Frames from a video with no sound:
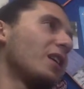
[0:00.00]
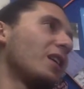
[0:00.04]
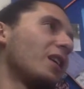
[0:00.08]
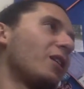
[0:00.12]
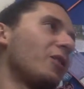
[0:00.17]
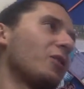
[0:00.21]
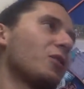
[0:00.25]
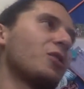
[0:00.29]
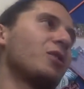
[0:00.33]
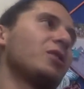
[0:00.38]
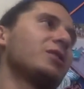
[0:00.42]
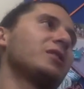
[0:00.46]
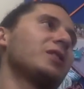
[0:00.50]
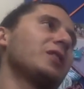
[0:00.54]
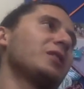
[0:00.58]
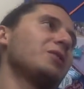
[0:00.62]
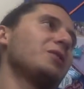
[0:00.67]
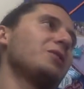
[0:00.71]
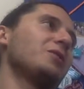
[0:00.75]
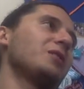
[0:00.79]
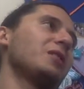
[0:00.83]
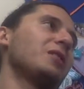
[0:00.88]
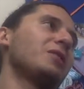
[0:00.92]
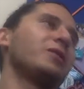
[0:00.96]
I'll contact
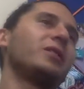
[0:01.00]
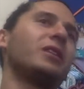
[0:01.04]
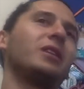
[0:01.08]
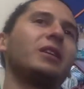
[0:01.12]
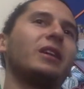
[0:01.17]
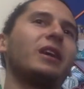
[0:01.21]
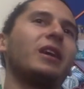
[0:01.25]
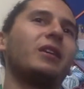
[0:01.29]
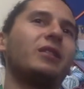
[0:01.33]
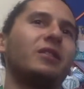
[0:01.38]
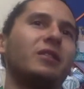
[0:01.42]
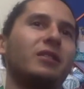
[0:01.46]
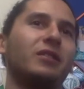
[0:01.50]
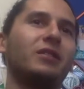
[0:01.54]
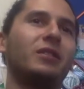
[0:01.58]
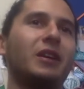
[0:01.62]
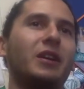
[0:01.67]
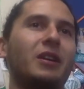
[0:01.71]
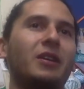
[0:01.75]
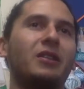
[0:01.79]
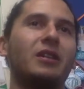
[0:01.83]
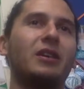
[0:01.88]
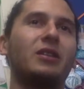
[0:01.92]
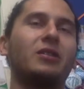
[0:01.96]
you definitely
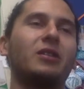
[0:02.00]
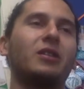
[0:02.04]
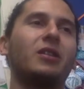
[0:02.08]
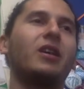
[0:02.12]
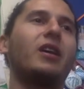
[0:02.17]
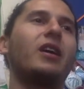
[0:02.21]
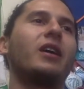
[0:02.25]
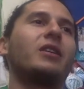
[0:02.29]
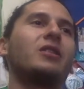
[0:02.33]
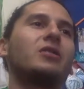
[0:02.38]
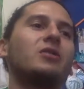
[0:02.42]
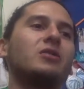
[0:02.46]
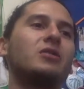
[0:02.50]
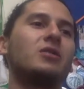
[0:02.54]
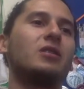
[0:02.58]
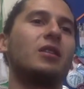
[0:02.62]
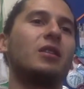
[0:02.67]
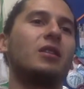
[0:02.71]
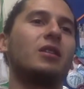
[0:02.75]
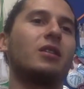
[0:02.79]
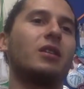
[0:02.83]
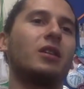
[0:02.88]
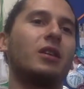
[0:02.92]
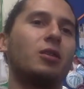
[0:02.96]
later down the line to
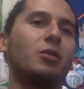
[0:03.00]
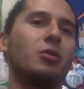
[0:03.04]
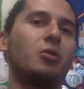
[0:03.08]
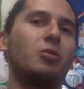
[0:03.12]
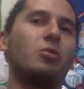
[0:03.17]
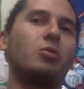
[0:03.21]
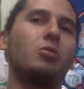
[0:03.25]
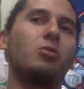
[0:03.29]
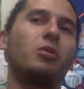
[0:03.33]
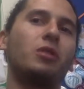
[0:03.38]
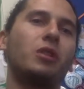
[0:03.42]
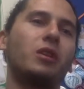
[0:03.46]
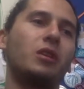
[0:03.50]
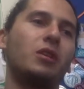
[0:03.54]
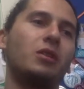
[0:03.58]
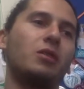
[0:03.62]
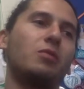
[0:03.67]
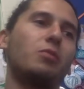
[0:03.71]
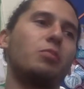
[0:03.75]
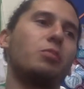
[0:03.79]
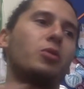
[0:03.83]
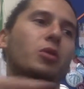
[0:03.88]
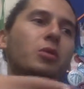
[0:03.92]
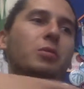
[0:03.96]
see like who can you
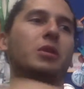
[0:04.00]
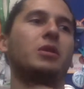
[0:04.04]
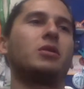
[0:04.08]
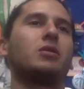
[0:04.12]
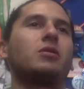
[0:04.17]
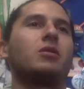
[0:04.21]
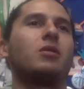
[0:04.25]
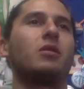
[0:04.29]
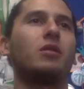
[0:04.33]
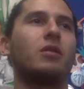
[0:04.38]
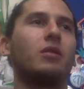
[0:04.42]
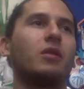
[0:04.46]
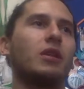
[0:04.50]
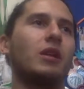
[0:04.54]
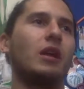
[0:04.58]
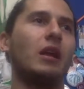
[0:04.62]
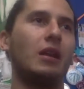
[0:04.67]
point me to,